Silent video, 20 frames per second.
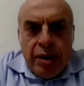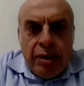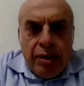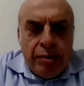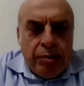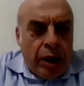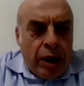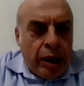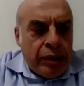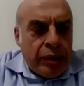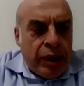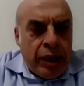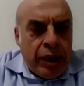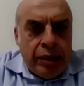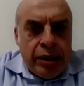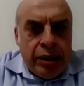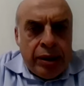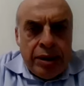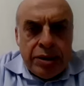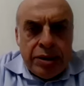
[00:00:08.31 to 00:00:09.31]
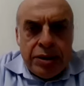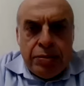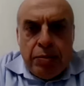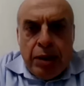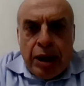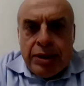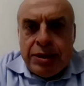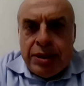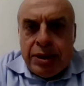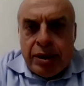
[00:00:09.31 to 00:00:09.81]
On one hand, it's
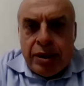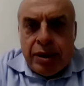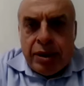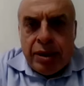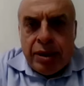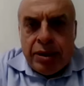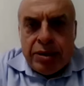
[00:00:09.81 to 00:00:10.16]
massacre.